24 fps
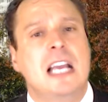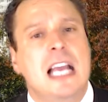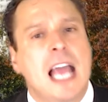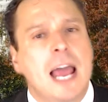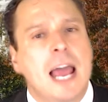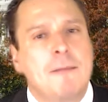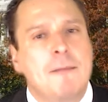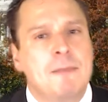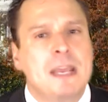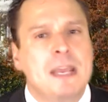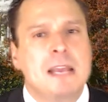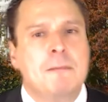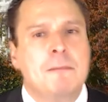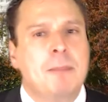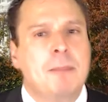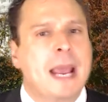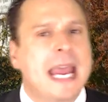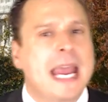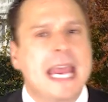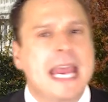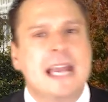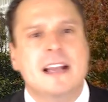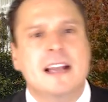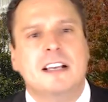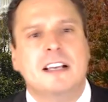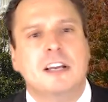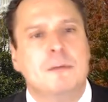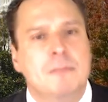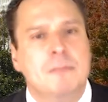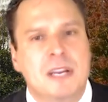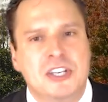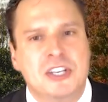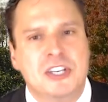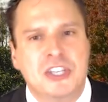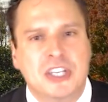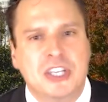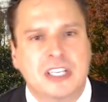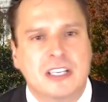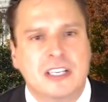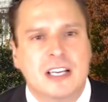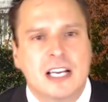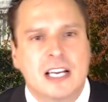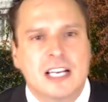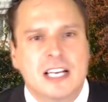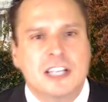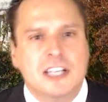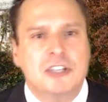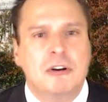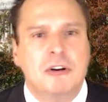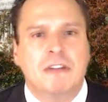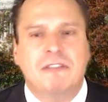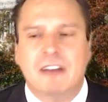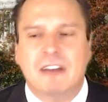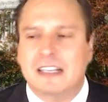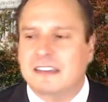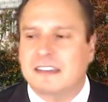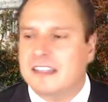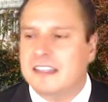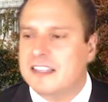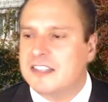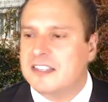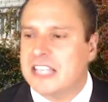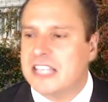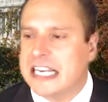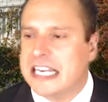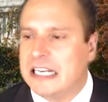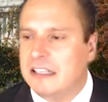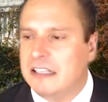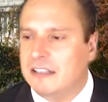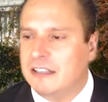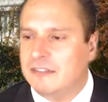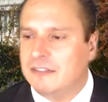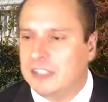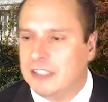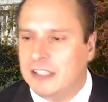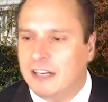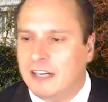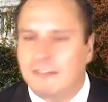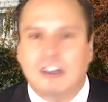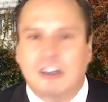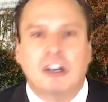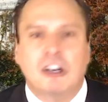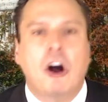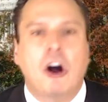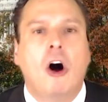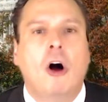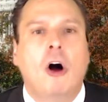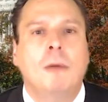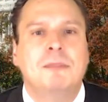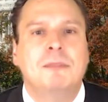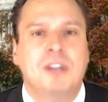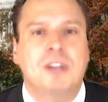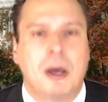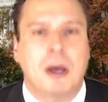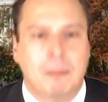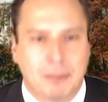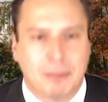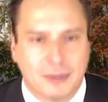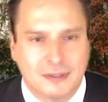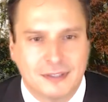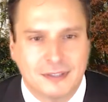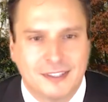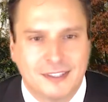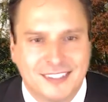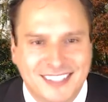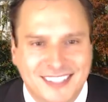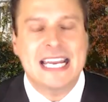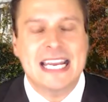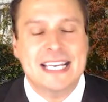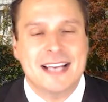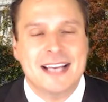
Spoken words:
and being paid a commission to effect the sale of a calm dump. In